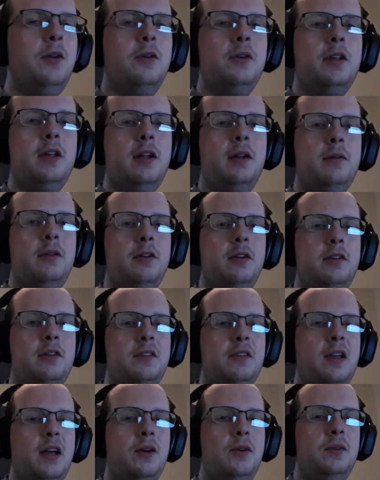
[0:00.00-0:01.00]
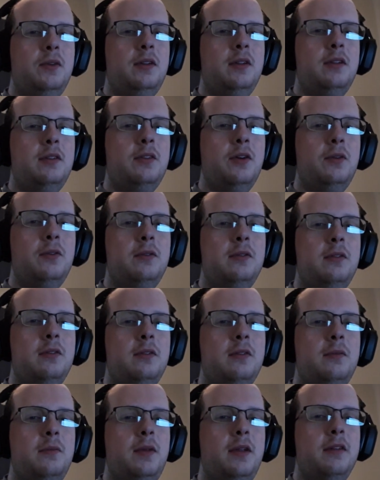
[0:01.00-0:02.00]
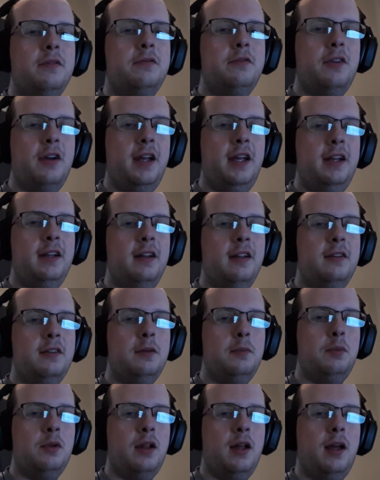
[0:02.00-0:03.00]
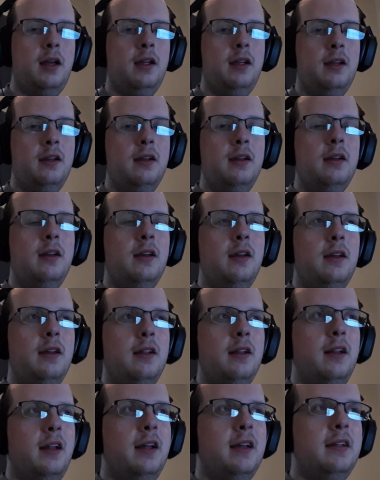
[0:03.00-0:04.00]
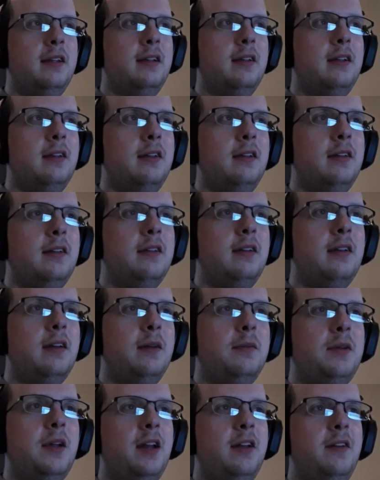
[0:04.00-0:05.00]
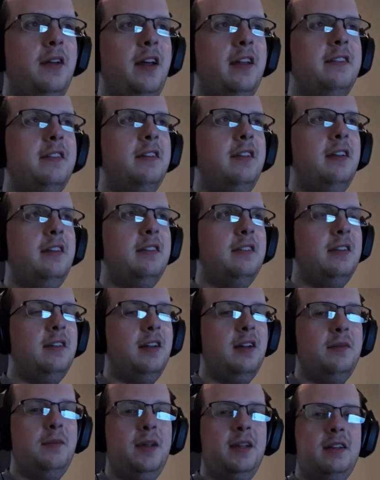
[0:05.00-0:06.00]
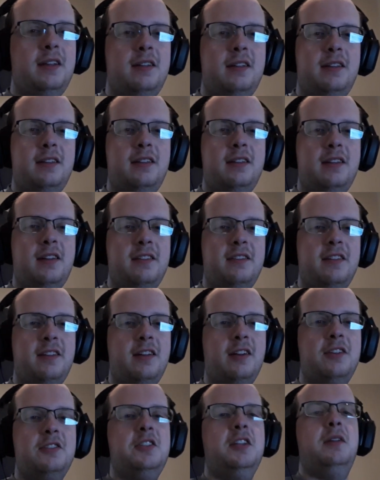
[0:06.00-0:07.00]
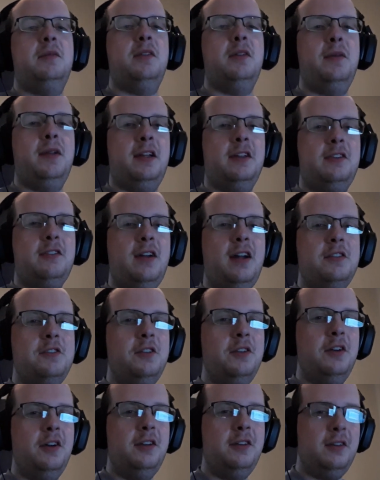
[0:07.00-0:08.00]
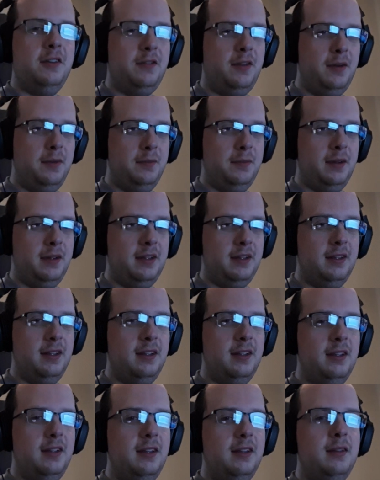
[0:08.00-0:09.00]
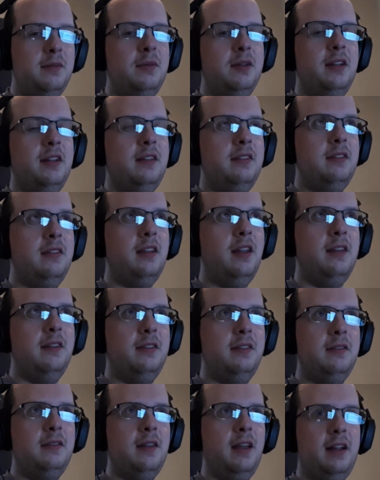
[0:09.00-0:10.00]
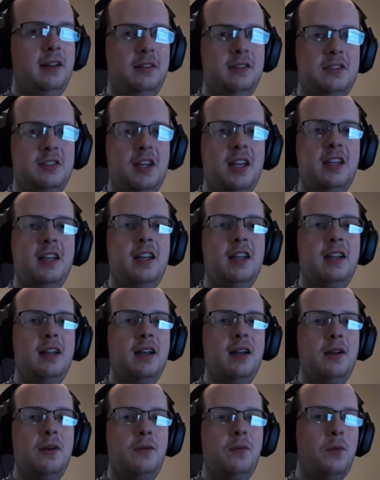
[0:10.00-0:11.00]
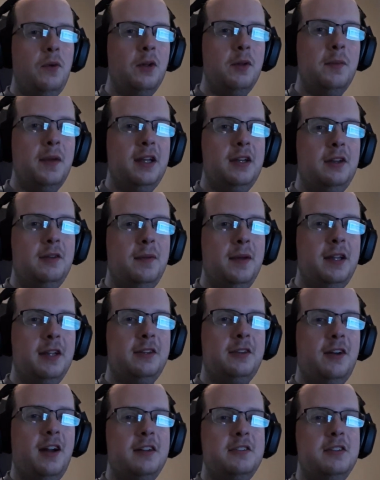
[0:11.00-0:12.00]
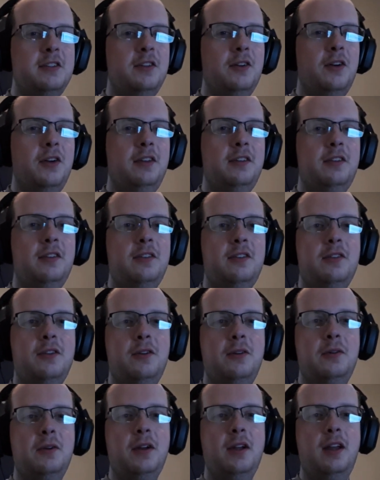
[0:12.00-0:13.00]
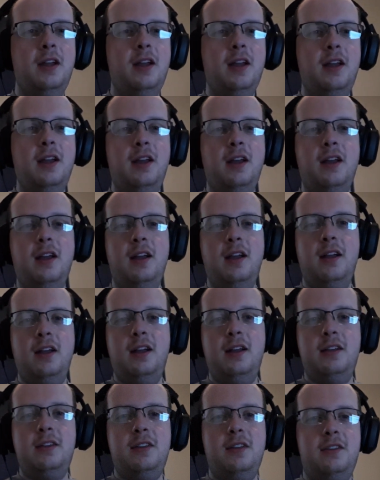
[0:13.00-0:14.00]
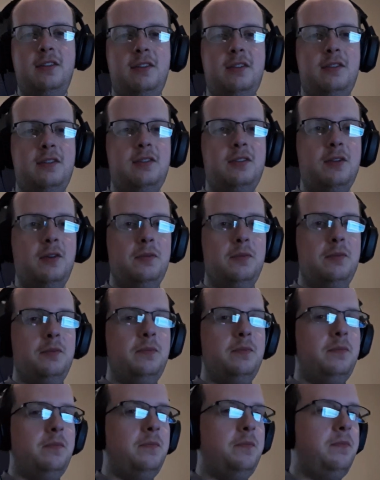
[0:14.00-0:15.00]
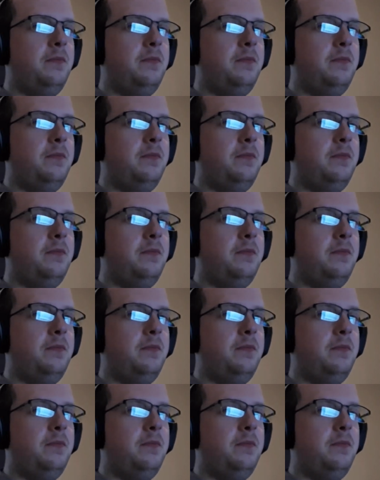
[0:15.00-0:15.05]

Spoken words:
in order to get a good sound, don't be afraid to play. Like, I'm kind of hesitant to not make, because I think, oh shit, I'm gonna make a scratchy noise if I'm like, but then that shaking will make you make a scratchy noise. So just don't